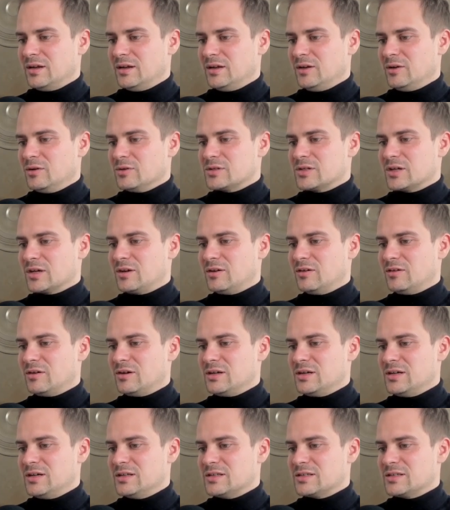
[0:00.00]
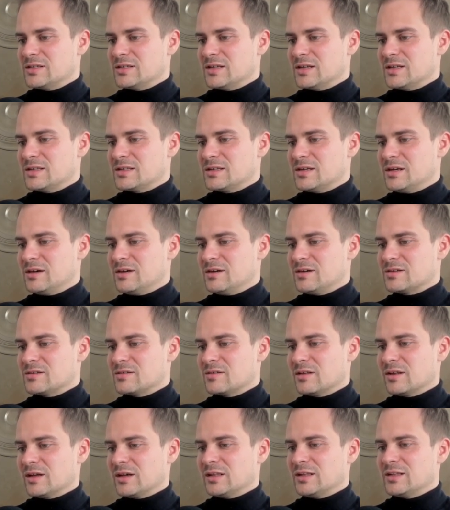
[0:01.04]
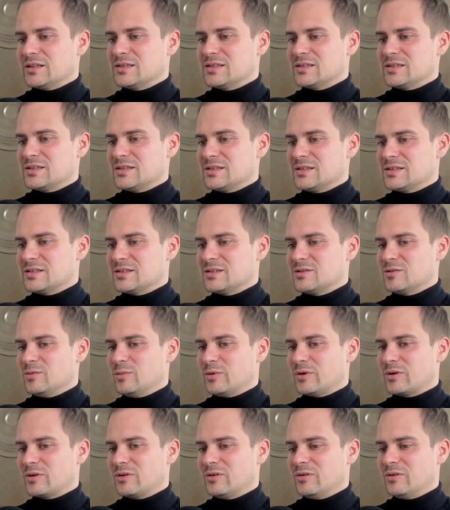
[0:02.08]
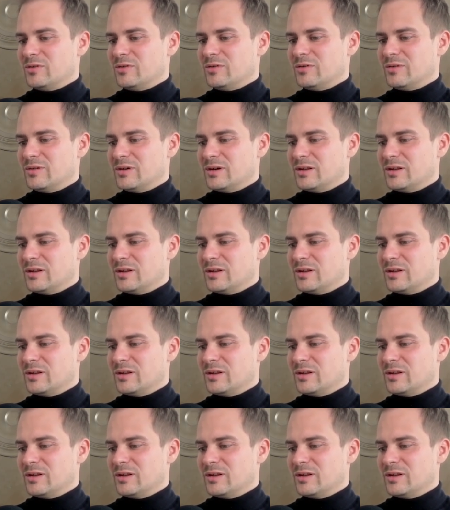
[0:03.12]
No security incidents here. This is super cool.